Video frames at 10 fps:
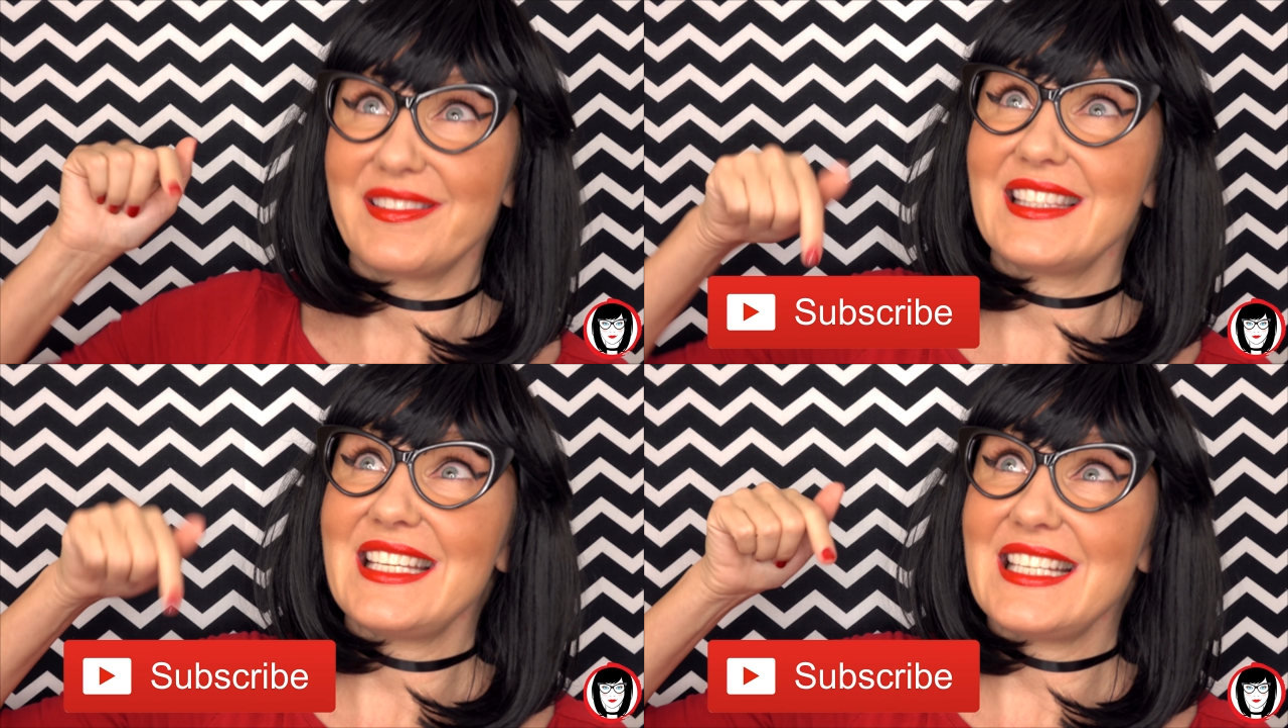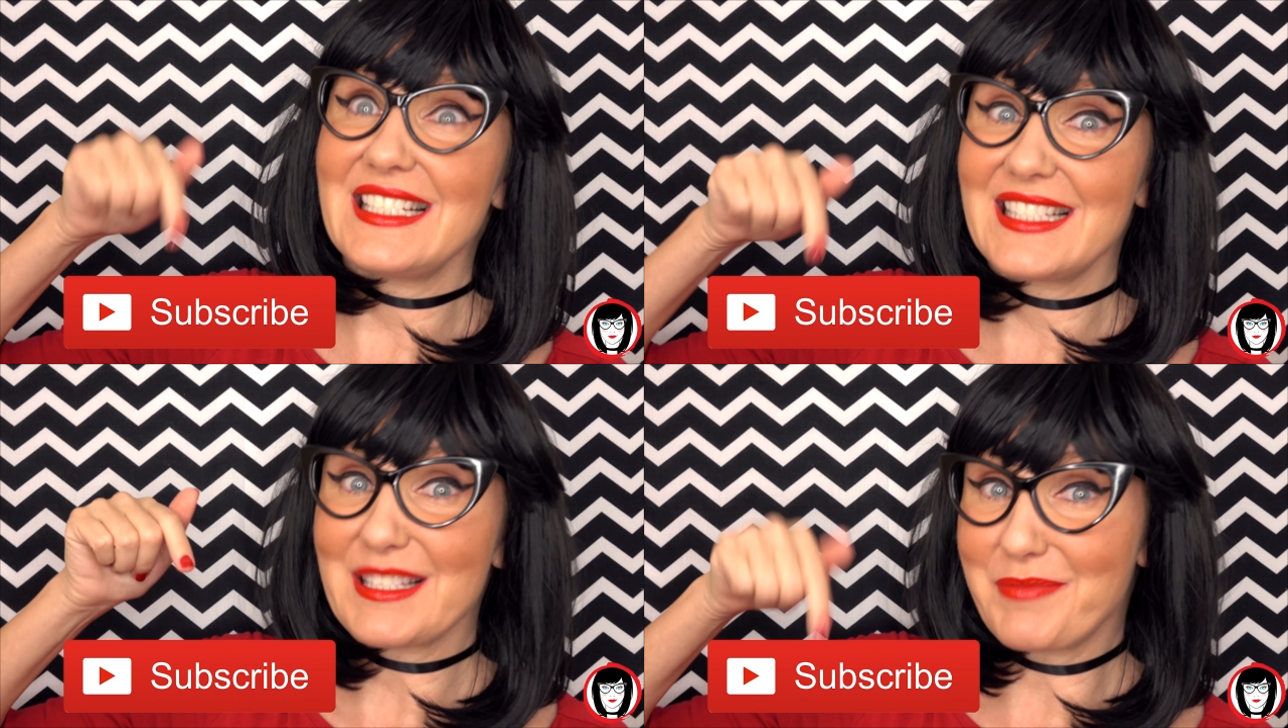
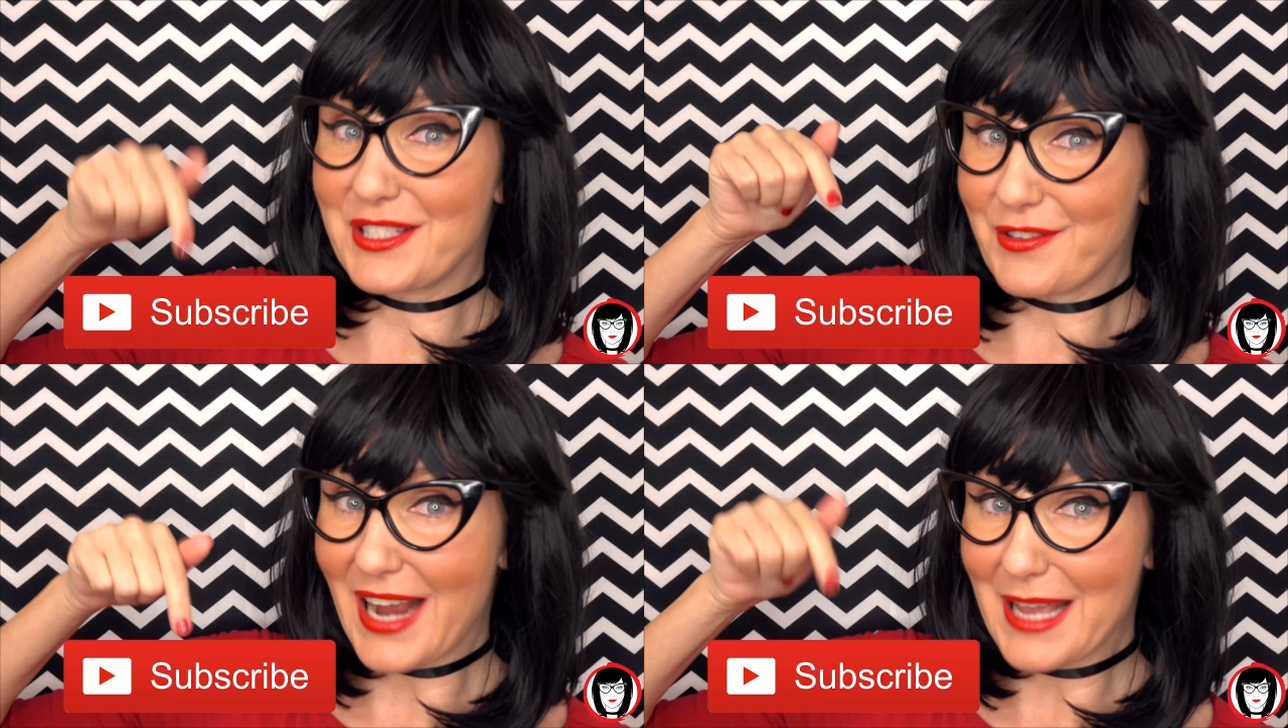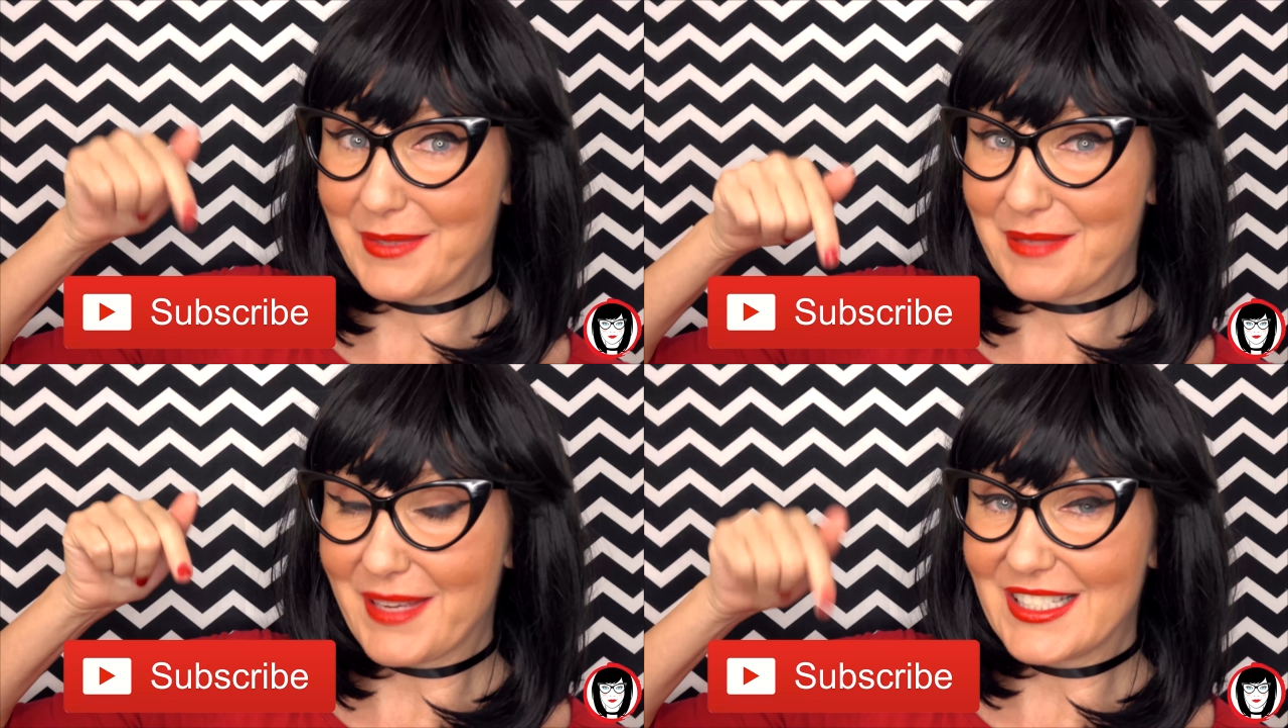please
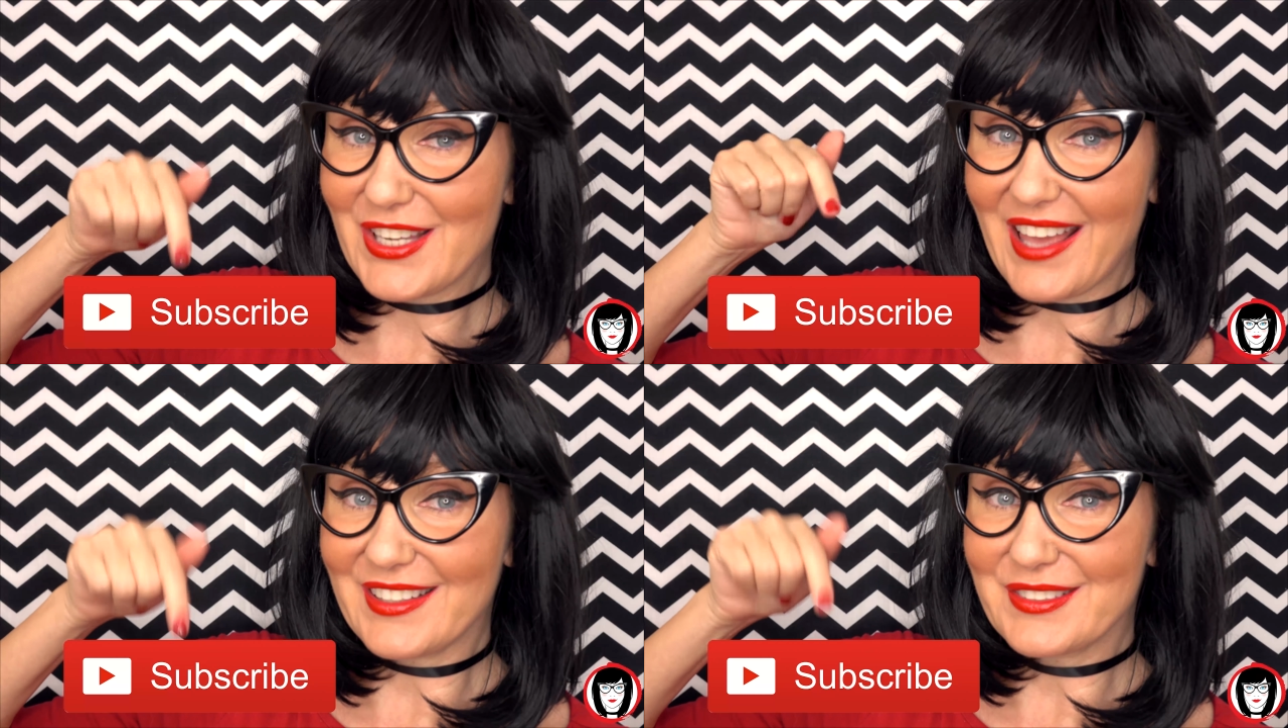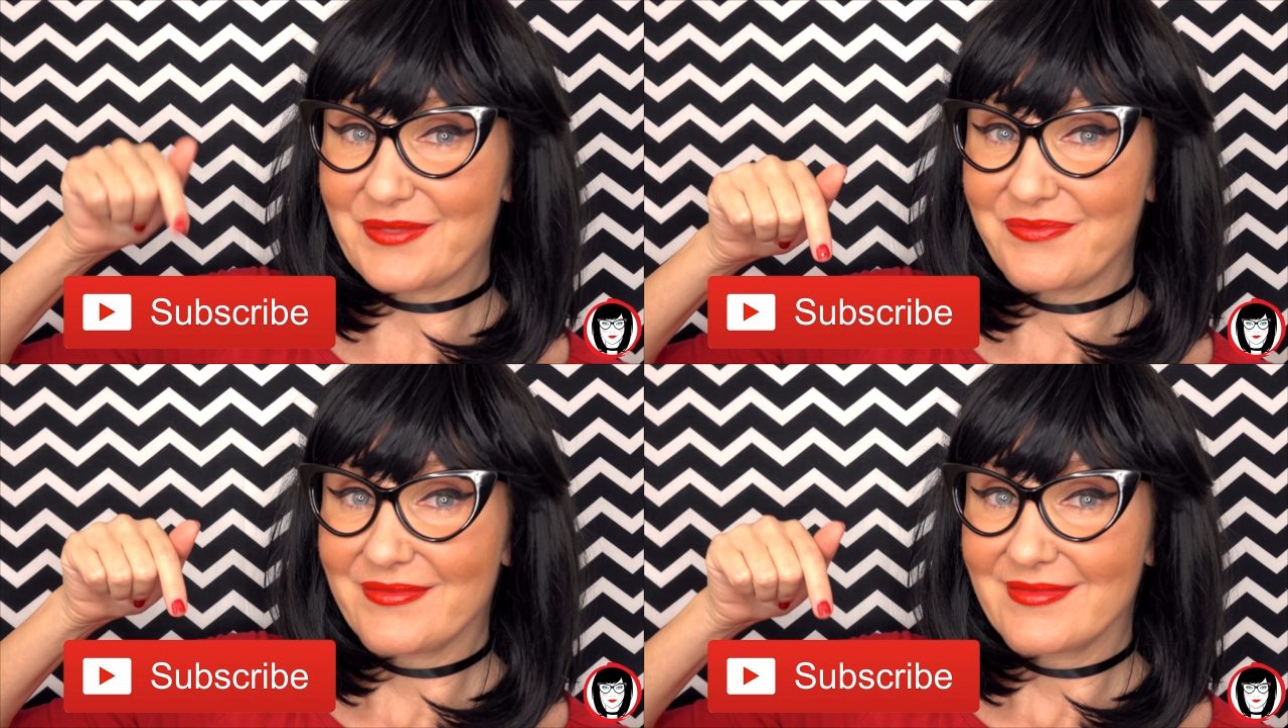subscribe to my channel.
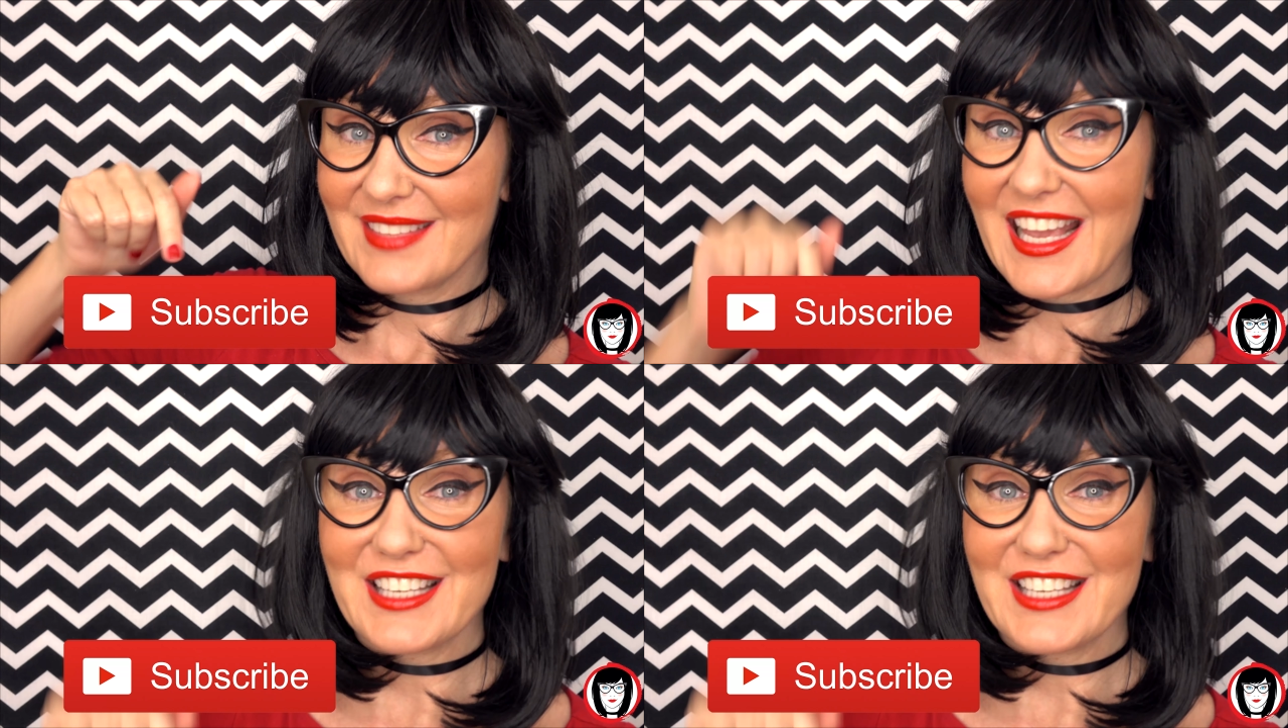Okay.